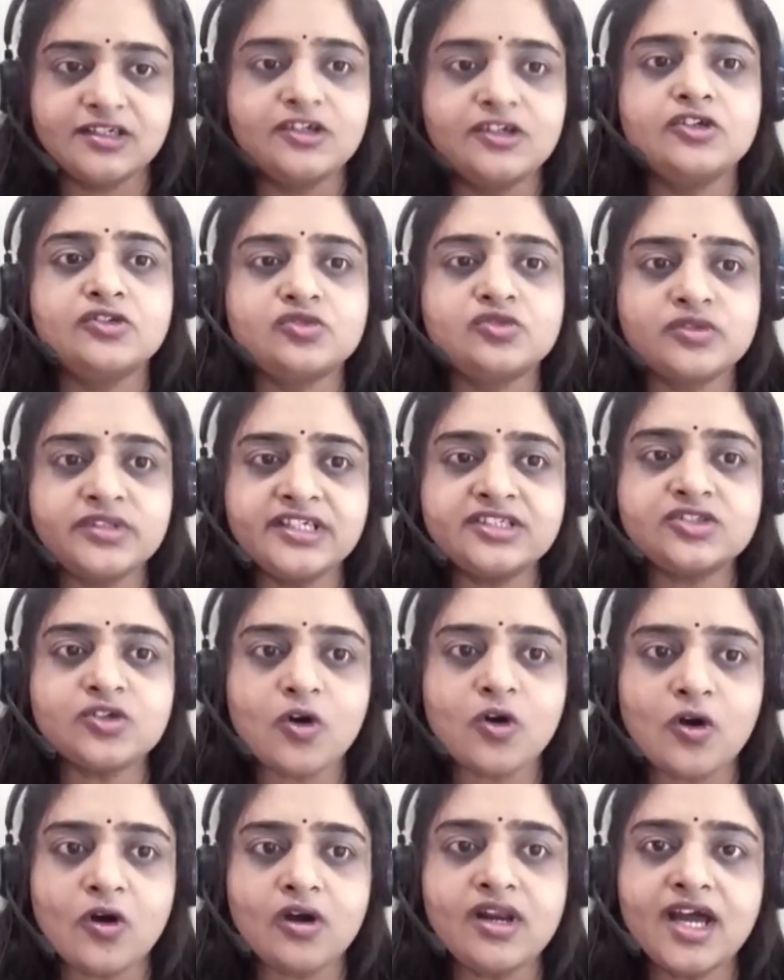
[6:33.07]
So these
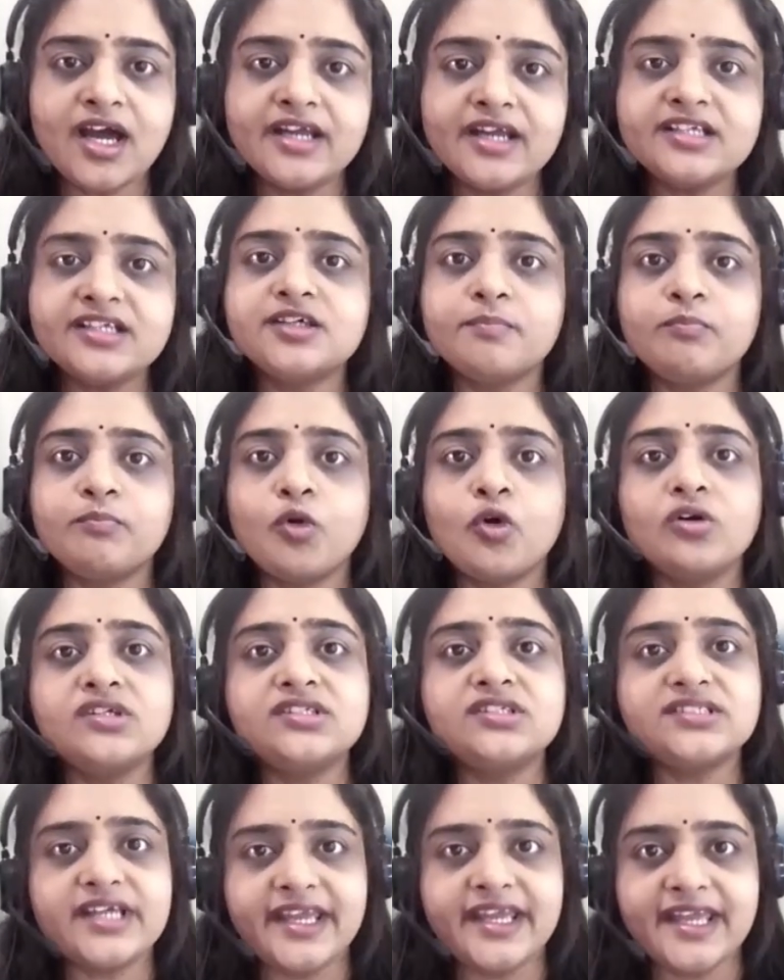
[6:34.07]
all are supports
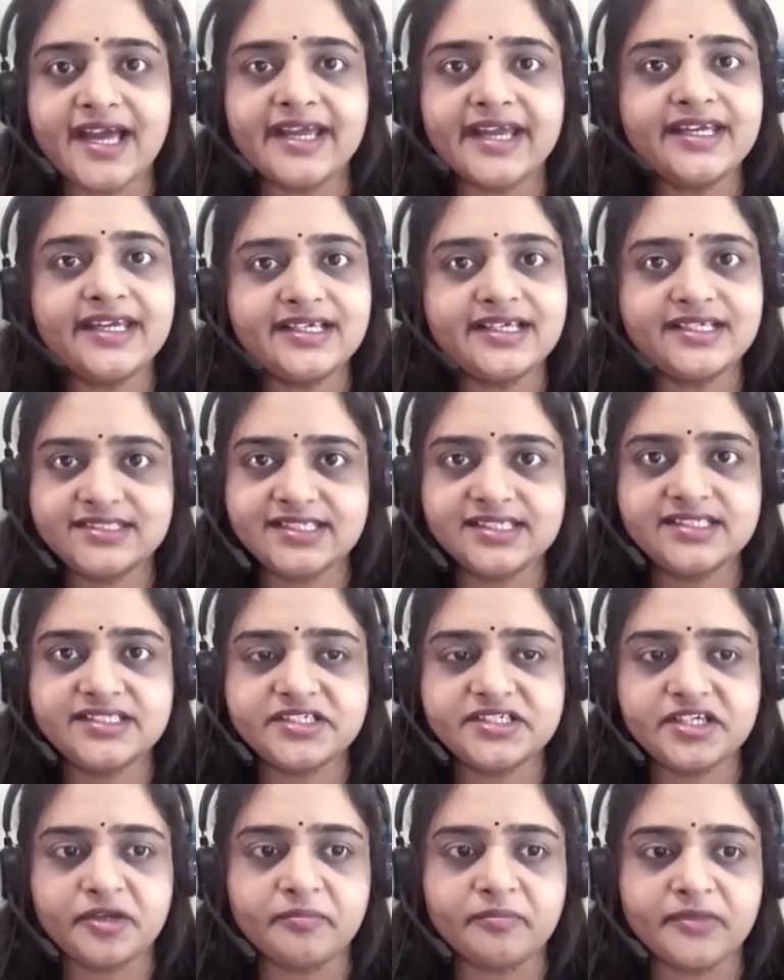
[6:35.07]
AI
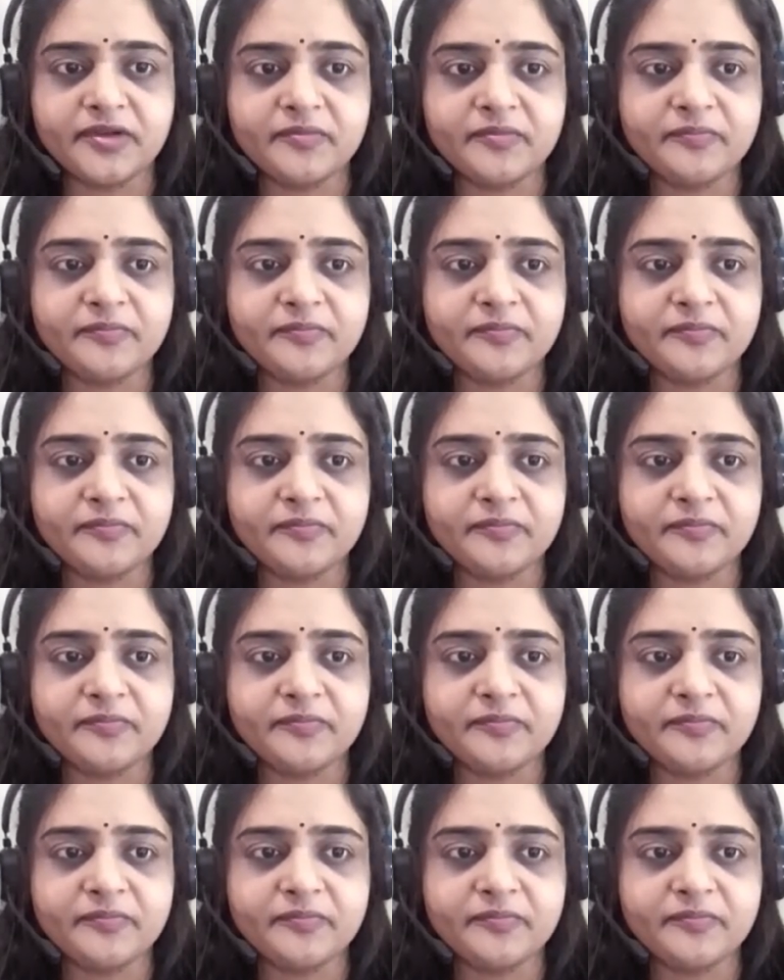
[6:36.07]
system.